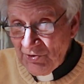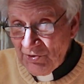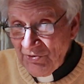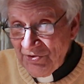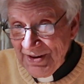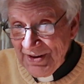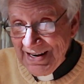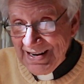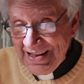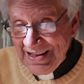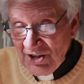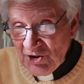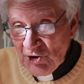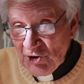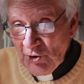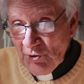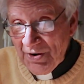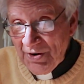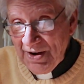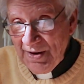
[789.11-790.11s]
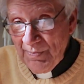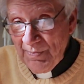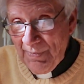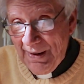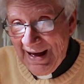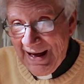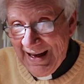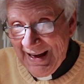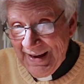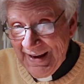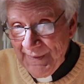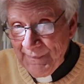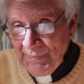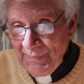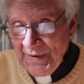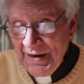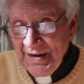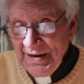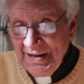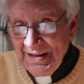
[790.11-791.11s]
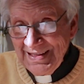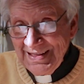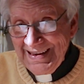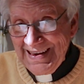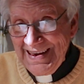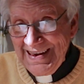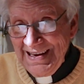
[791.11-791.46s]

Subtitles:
To think that you can buy the